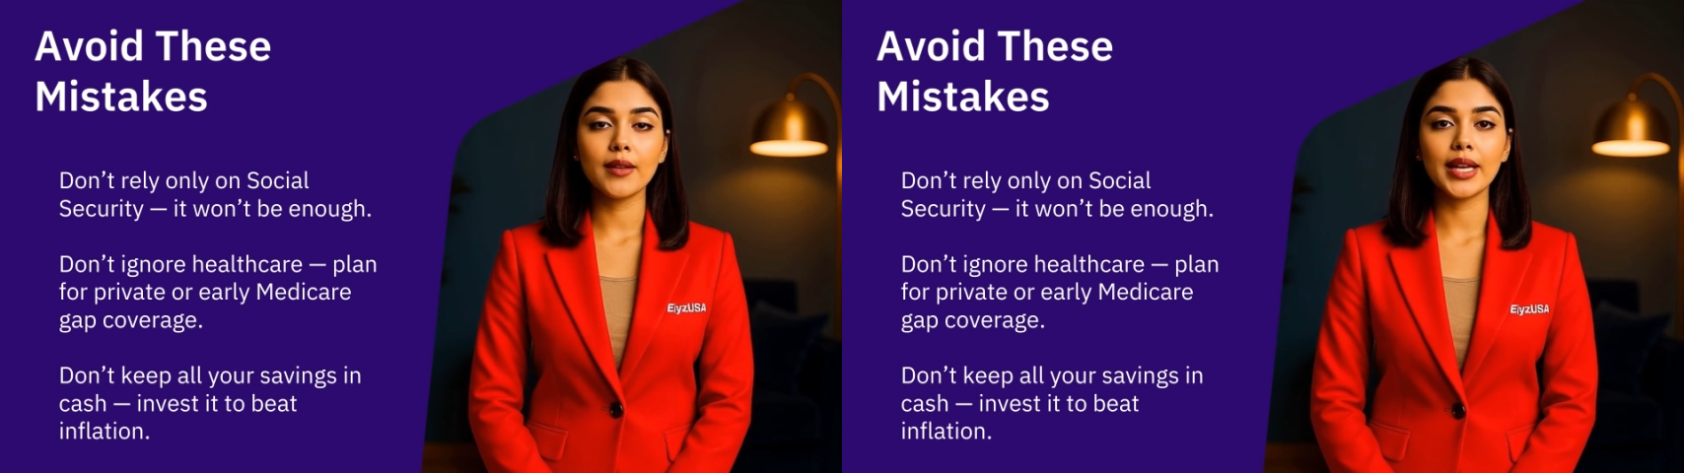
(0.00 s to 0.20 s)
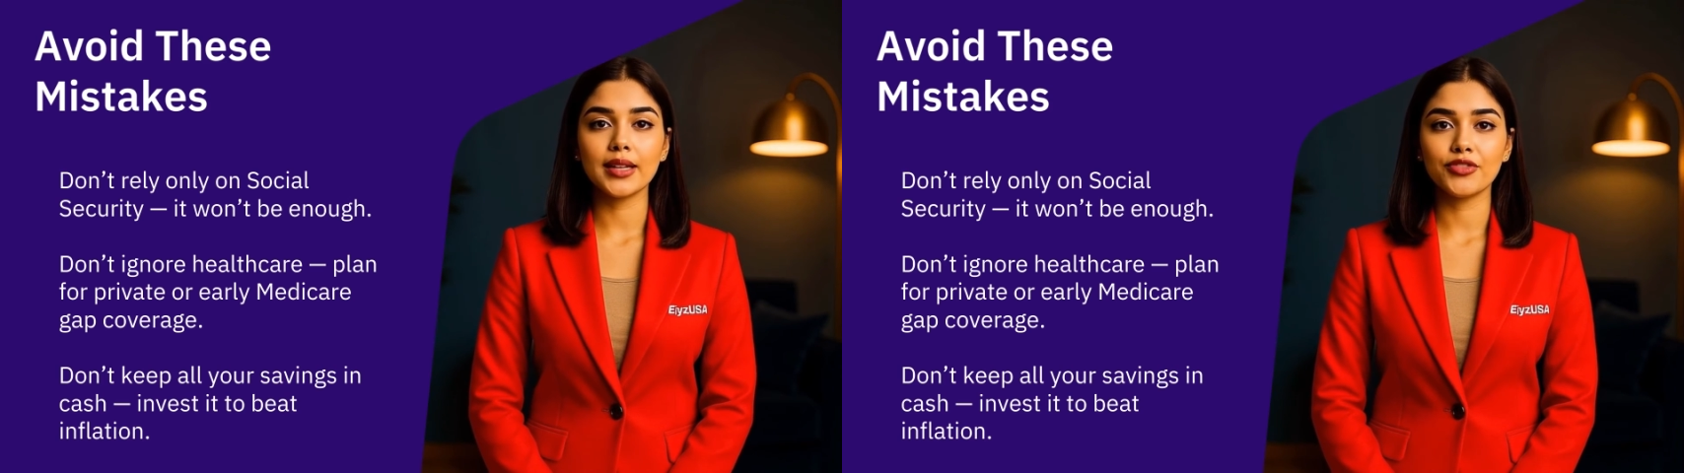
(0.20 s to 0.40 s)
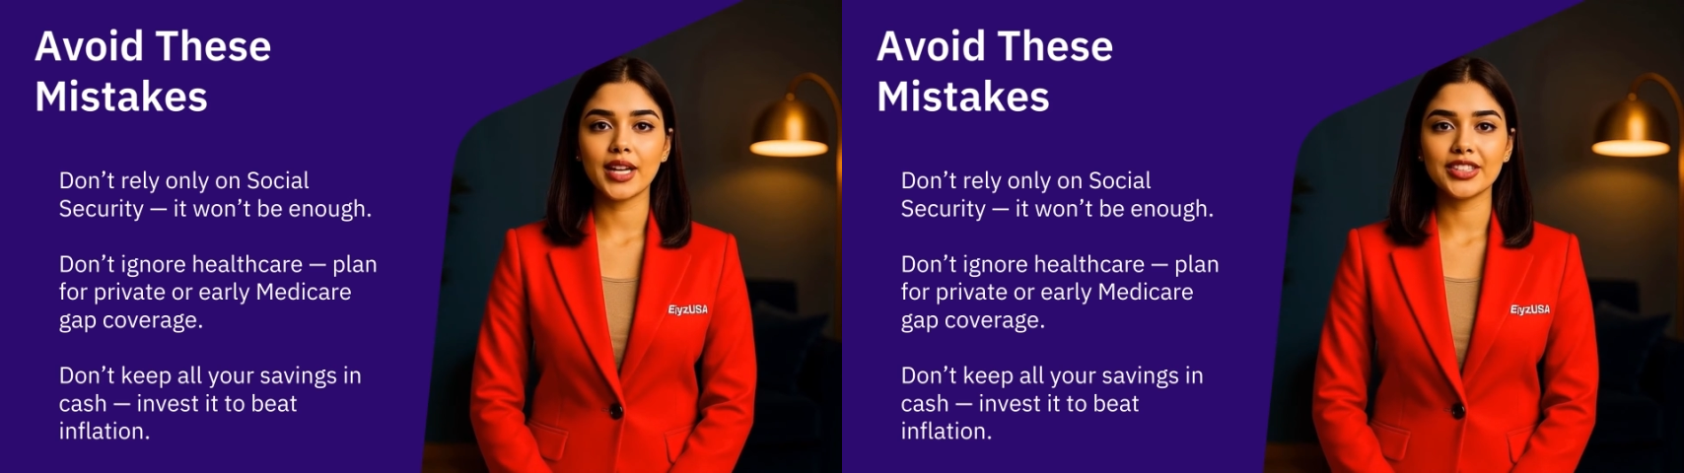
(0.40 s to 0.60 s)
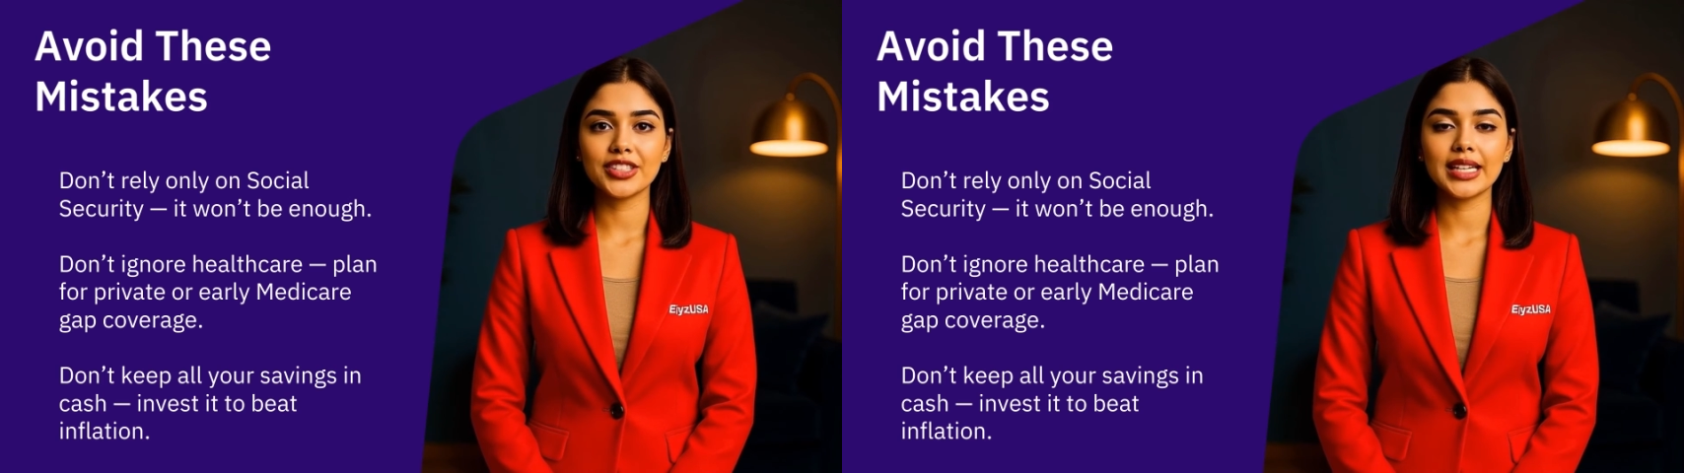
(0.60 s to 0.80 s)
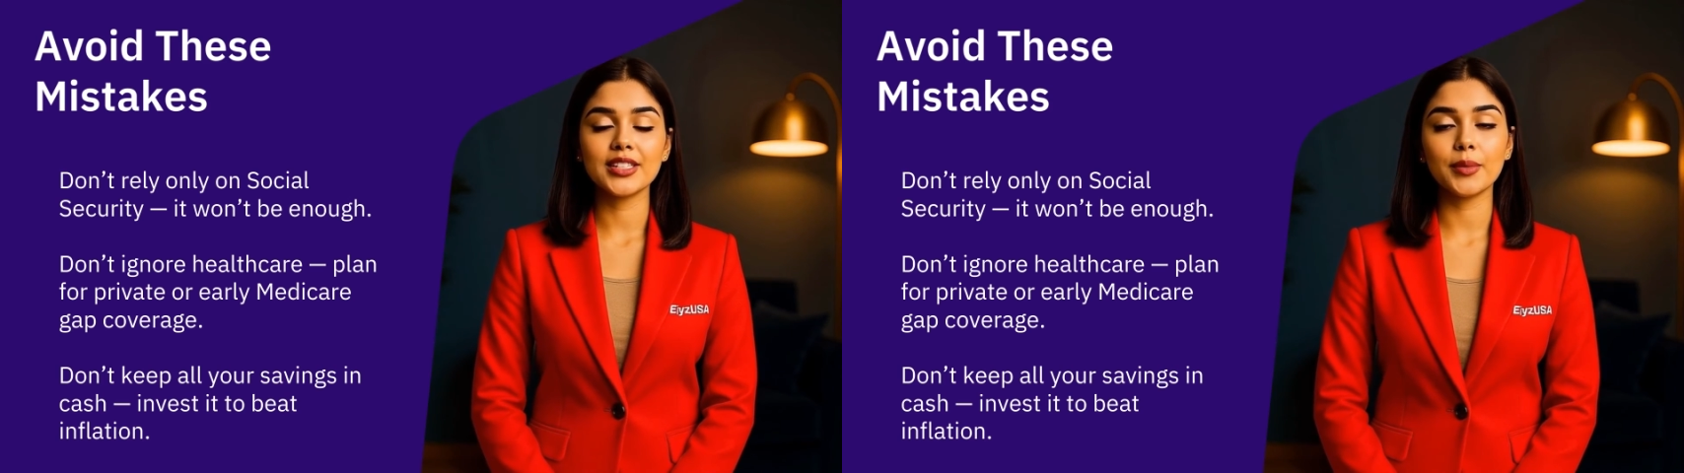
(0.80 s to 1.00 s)
Invest
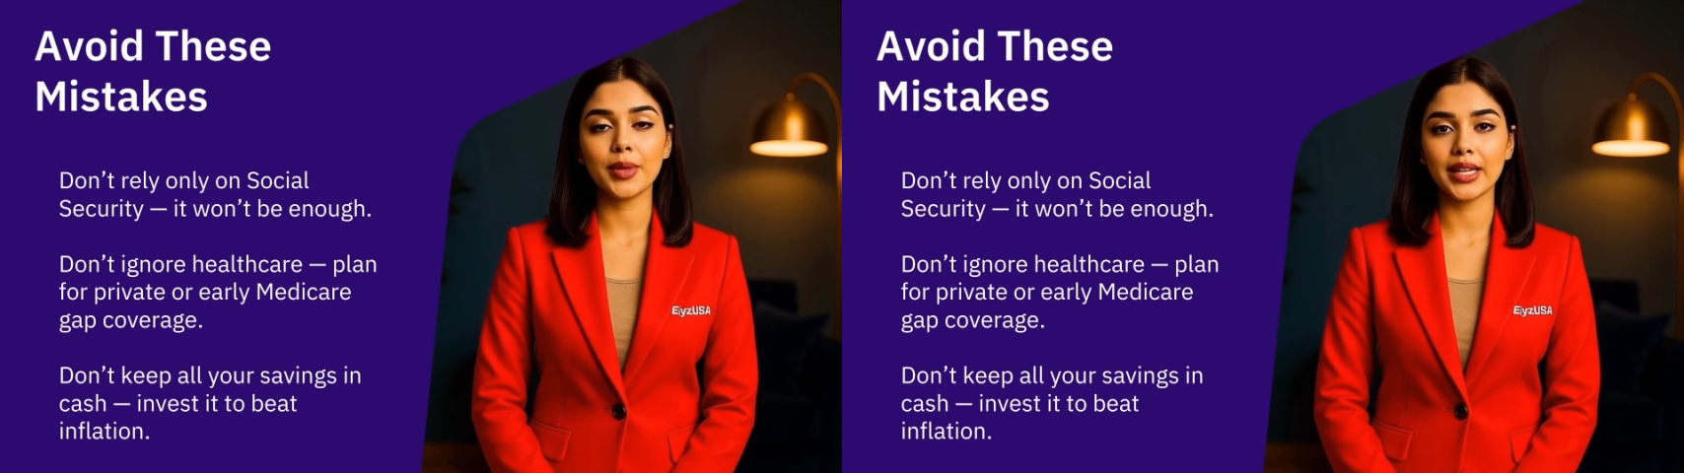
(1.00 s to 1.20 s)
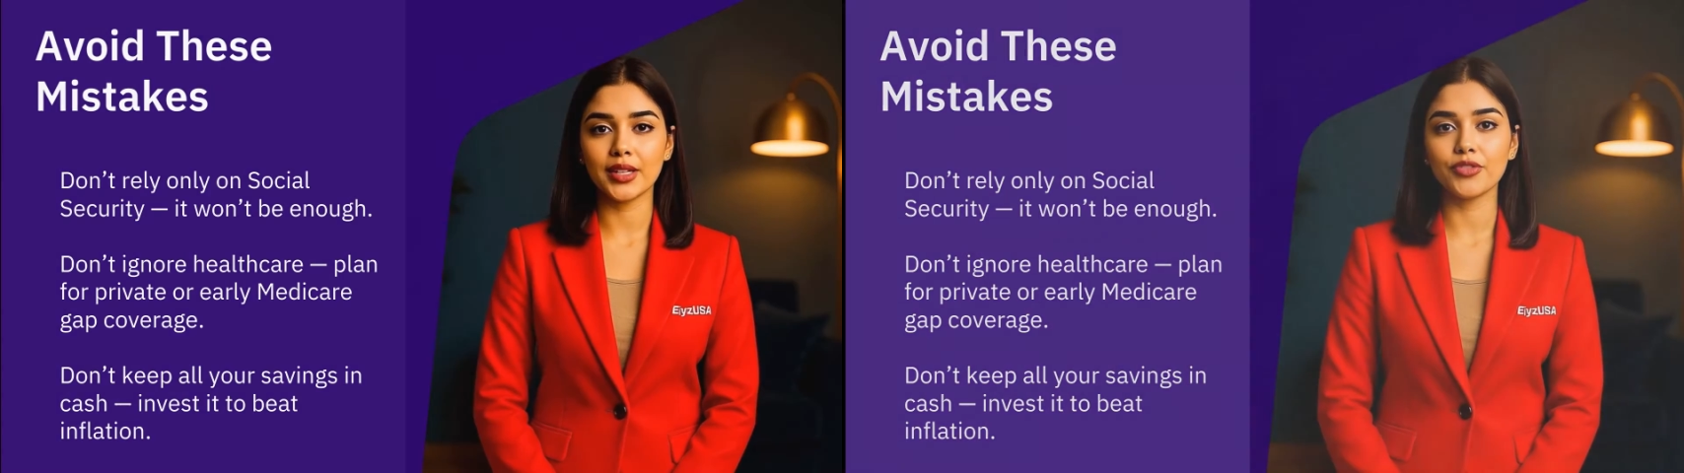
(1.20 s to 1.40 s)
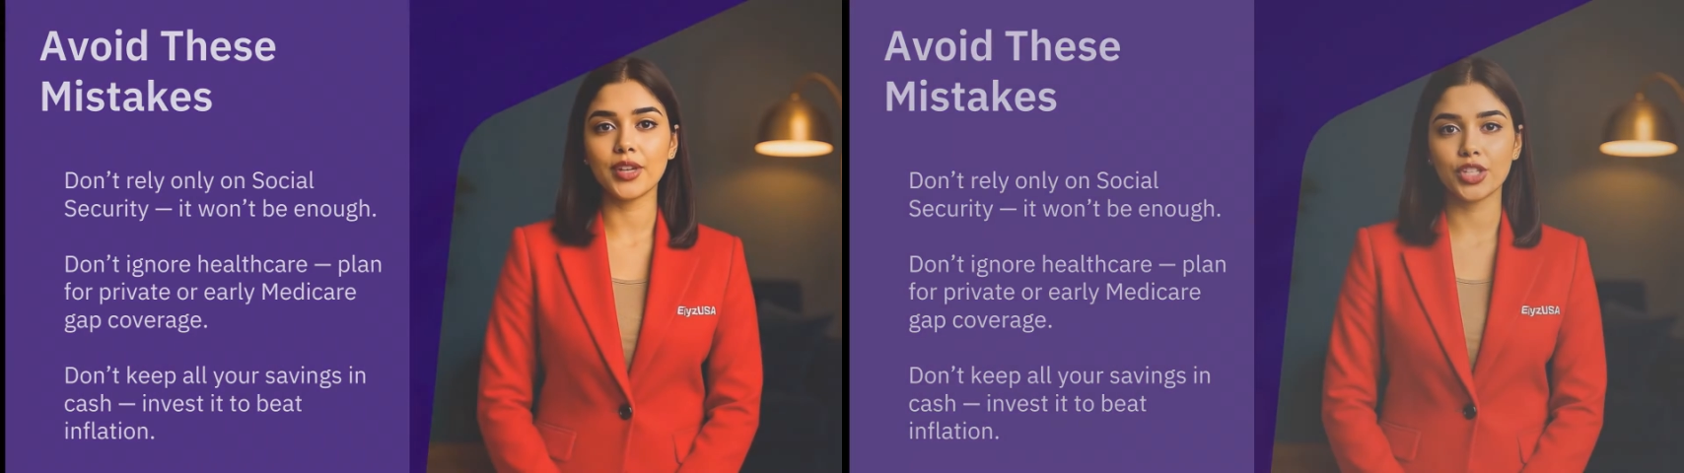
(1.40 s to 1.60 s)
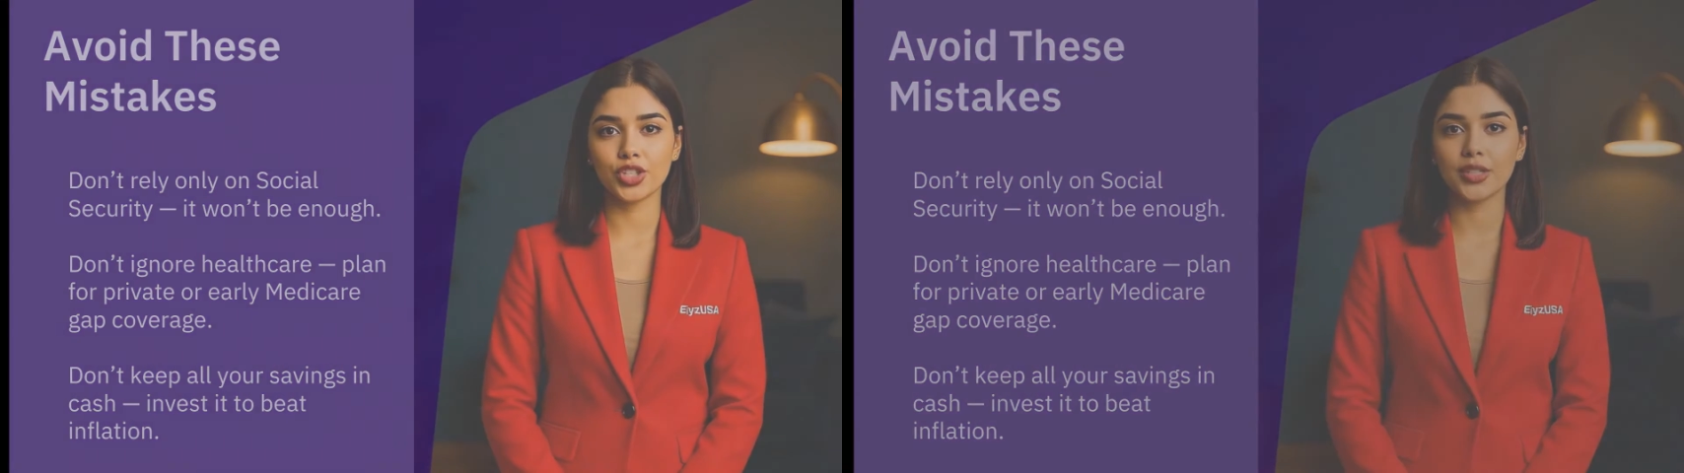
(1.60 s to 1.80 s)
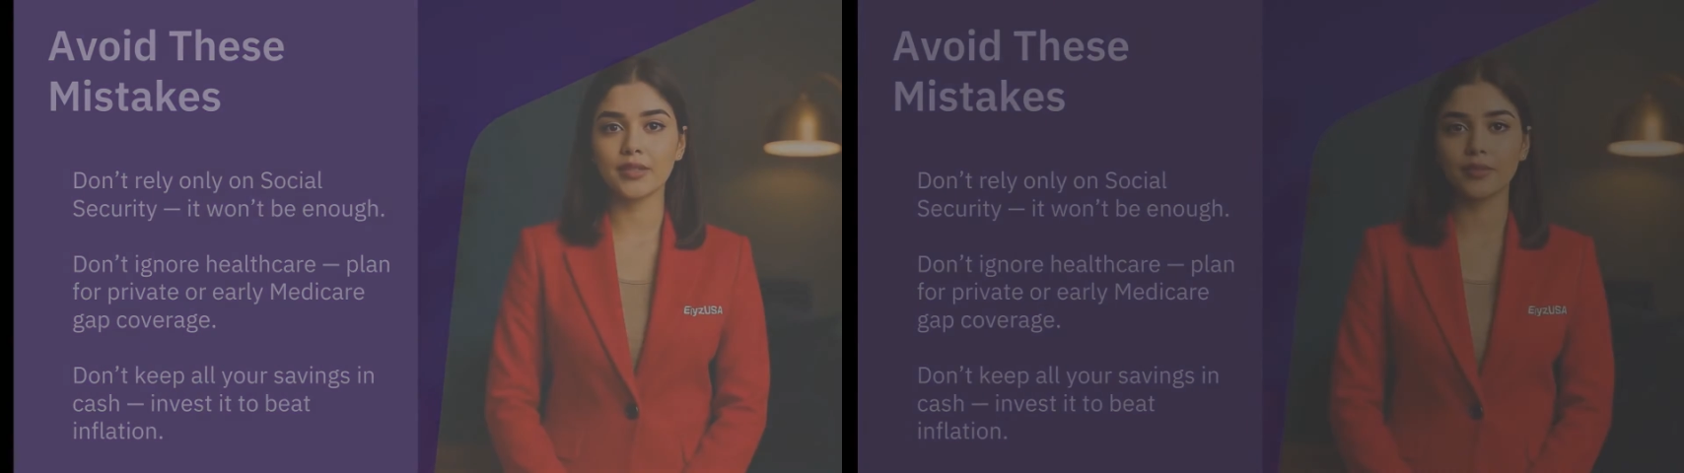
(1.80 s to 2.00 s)
it to beat inflation.